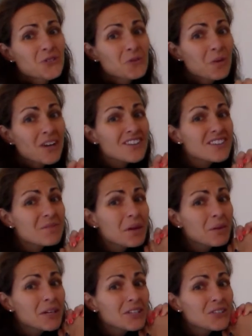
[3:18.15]
2 months,
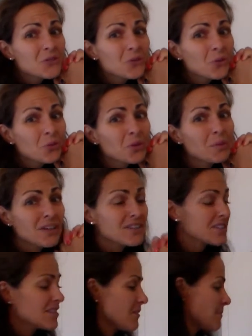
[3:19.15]
maybe 2 or 3
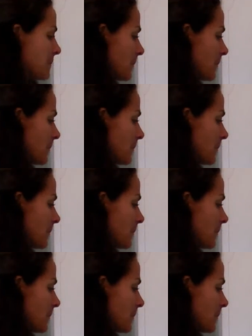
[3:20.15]
months.